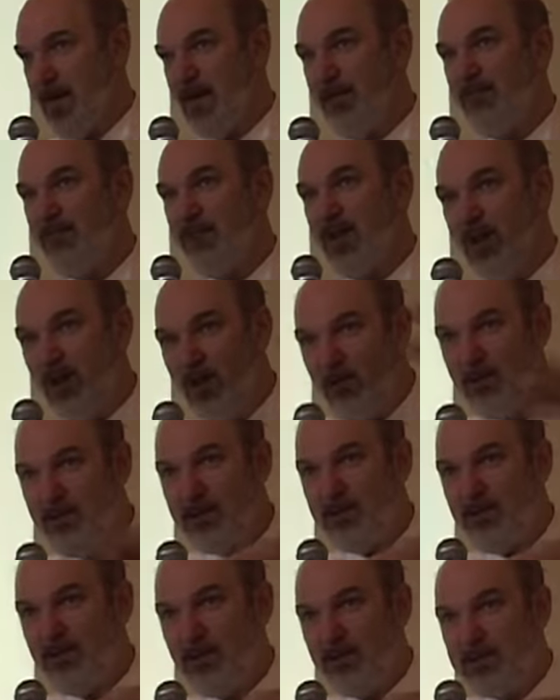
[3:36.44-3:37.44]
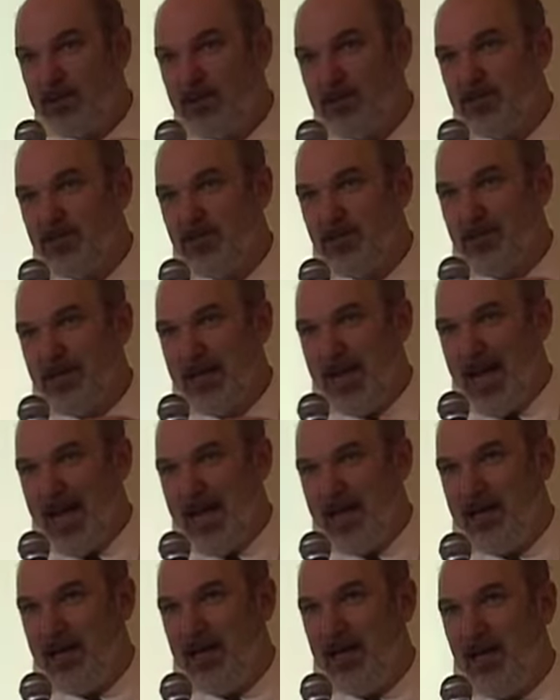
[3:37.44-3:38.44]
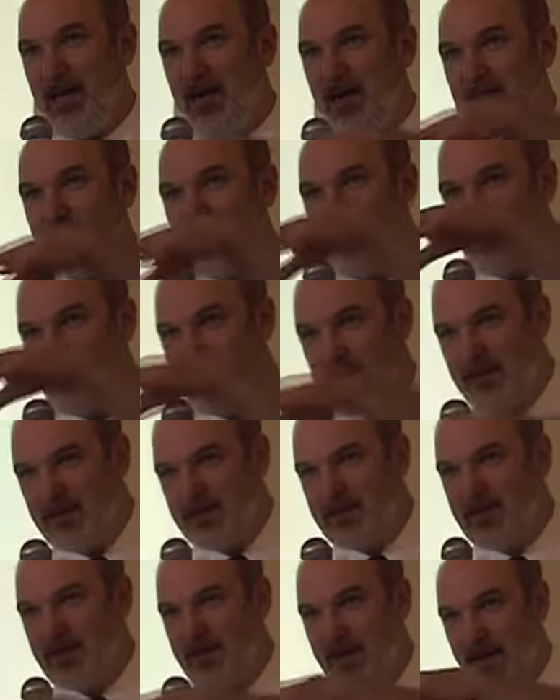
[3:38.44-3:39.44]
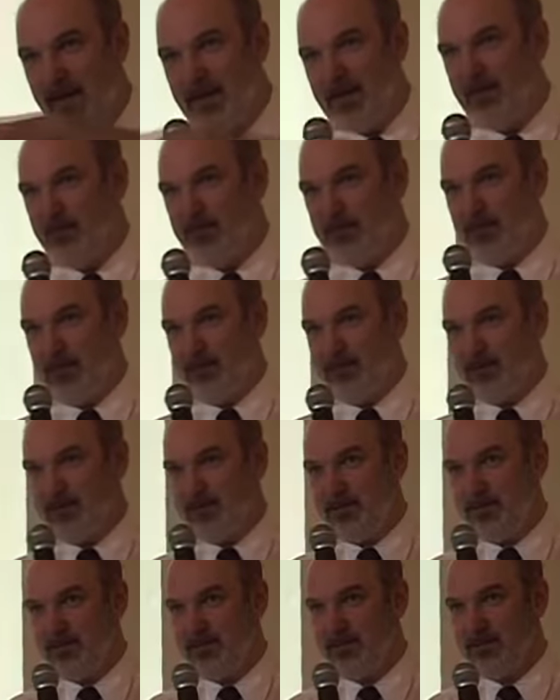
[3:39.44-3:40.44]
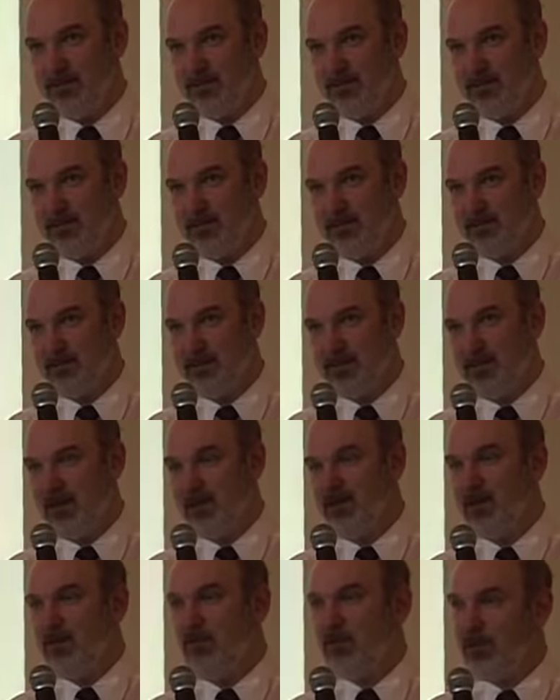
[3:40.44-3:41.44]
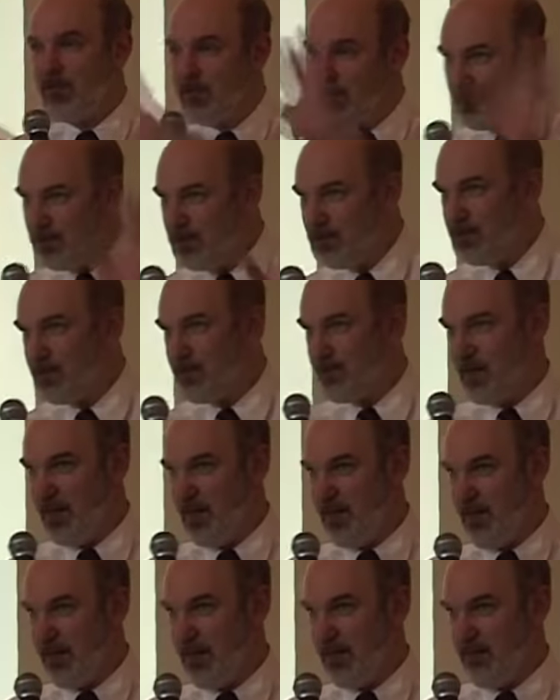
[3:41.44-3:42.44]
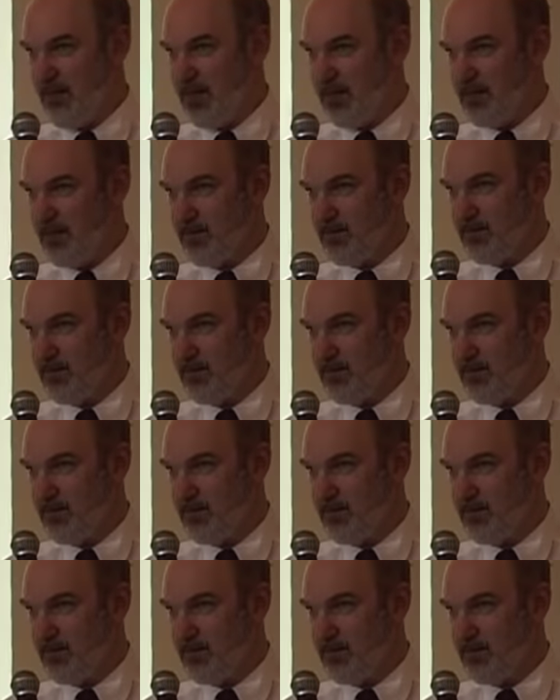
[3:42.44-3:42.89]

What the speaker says: If we only wanted to rely on those kind of people, we would lose the game anyway.